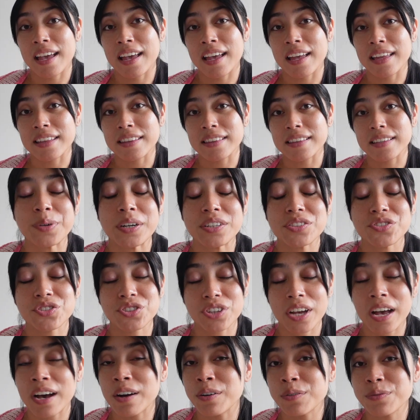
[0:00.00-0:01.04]
and watch
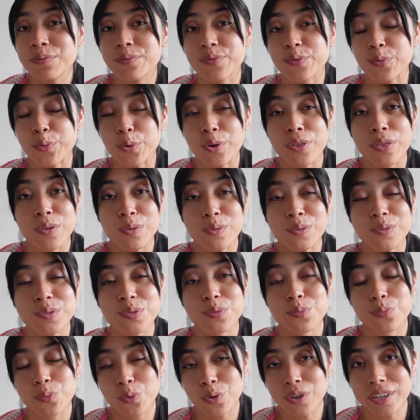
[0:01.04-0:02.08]
out for
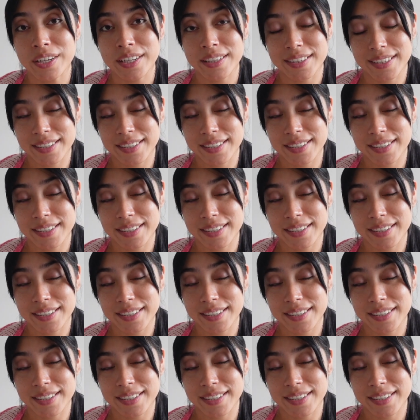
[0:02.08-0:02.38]
those warning